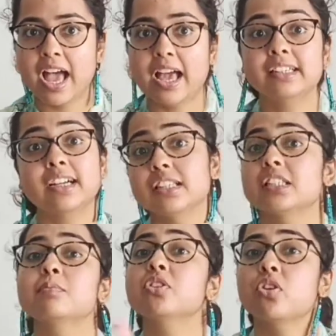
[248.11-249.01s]
and
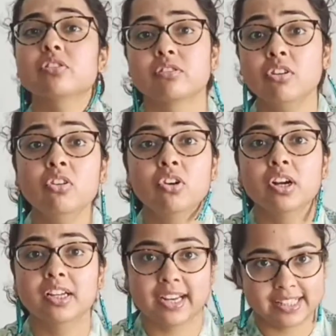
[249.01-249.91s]
customer also
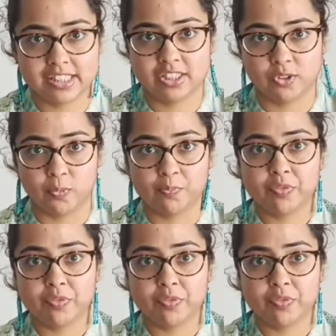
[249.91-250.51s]
rates you.